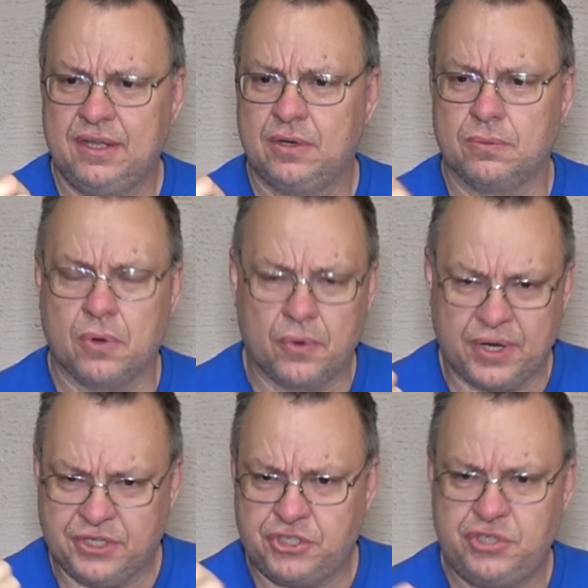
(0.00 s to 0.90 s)

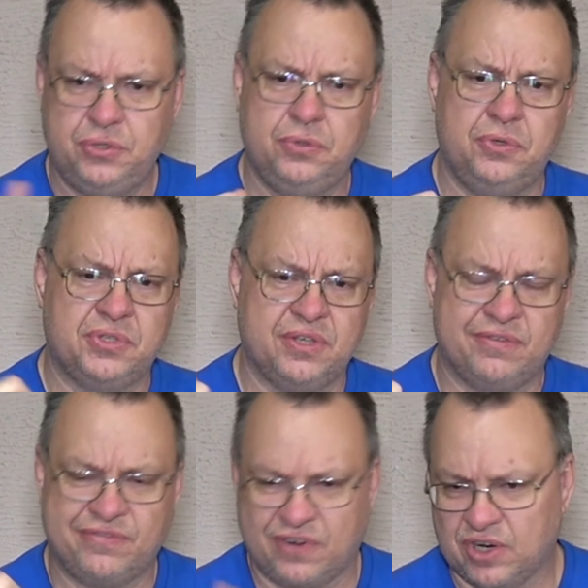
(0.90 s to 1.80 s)
Rogan Shoes and
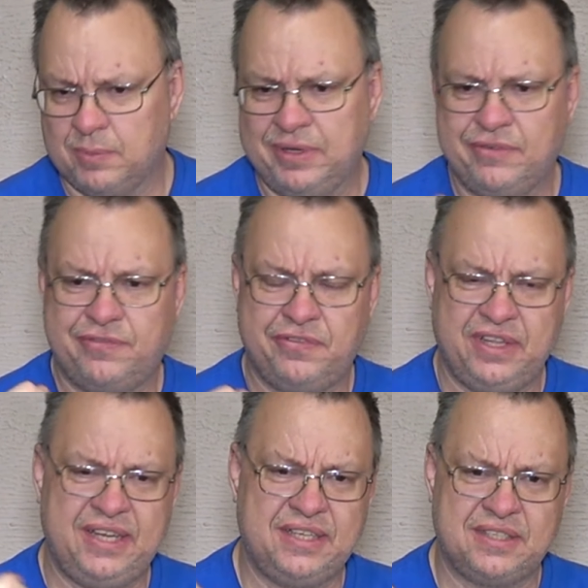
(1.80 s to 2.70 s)
Farm and
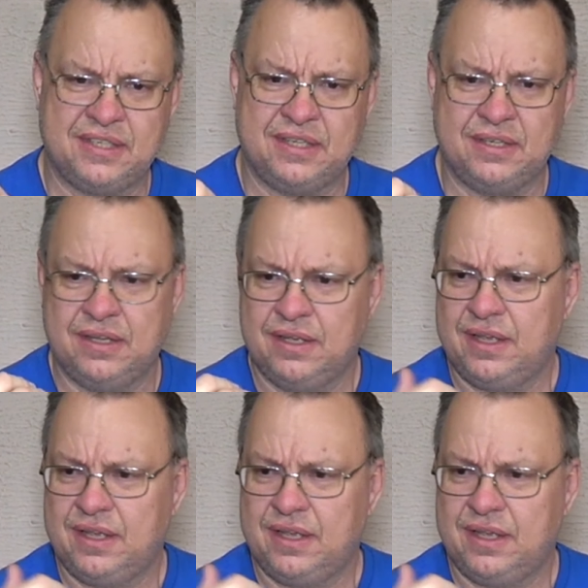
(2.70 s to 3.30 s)
Fleet and